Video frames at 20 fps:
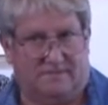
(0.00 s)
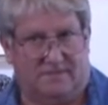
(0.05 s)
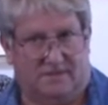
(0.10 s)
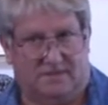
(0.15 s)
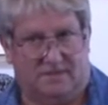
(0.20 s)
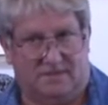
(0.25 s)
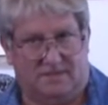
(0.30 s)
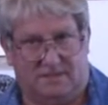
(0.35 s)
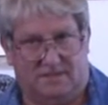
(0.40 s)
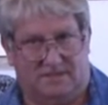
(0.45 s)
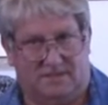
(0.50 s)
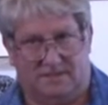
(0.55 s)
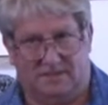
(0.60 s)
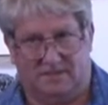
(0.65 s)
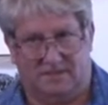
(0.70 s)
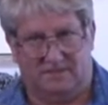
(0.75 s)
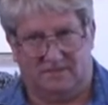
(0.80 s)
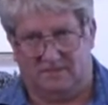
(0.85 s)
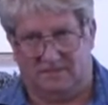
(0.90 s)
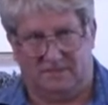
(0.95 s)
It just
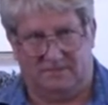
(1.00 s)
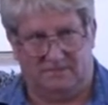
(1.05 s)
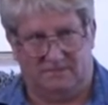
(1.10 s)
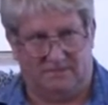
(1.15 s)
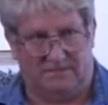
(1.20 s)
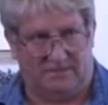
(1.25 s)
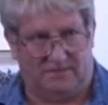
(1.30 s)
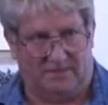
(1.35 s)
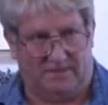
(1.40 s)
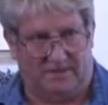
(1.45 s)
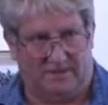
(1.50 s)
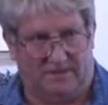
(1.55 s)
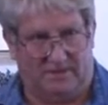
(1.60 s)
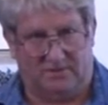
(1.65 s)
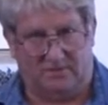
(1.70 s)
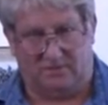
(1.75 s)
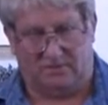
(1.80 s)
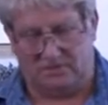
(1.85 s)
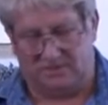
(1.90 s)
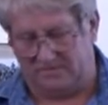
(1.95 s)
seems to be the way they
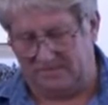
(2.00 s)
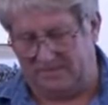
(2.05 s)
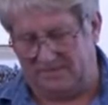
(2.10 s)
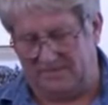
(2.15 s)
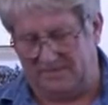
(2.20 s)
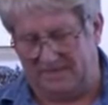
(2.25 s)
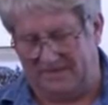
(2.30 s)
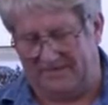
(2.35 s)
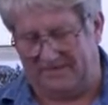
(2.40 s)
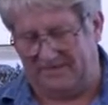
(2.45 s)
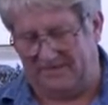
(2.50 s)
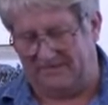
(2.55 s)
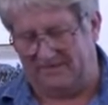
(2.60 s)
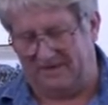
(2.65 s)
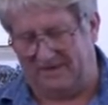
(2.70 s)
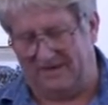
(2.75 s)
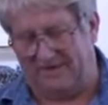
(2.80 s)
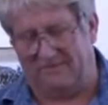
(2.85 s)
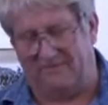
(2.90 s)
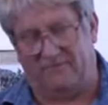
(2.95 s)
do, or something that even
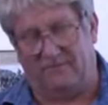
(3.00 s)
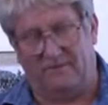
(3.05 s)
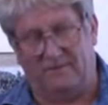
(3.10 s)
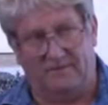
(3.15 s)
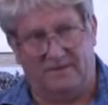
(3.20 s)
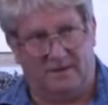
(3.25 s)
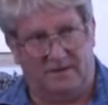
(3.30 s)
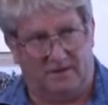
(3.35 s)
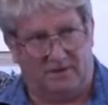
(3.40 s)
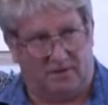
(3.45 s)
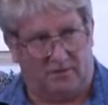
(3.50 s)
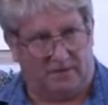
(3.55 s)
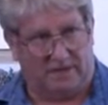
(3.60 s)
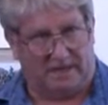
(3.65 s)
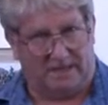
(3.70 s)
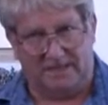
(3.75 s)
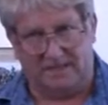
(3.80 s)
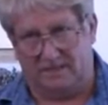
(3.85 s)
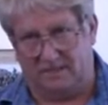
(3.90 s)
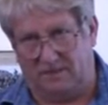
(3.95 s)
have
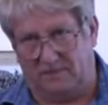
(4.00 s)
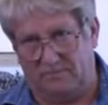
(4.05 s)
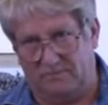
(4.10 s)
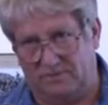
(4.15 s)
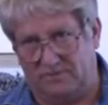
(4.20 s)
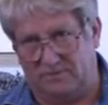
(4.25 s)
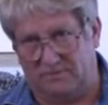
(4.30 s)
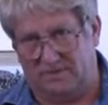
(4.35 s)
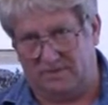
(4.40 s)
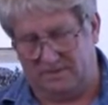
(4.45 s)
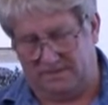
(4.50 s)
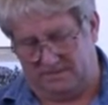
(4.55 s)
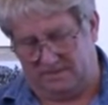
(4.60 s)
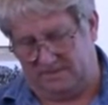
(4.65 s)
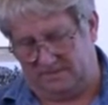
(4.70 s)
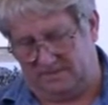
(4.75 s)
locating lumps where it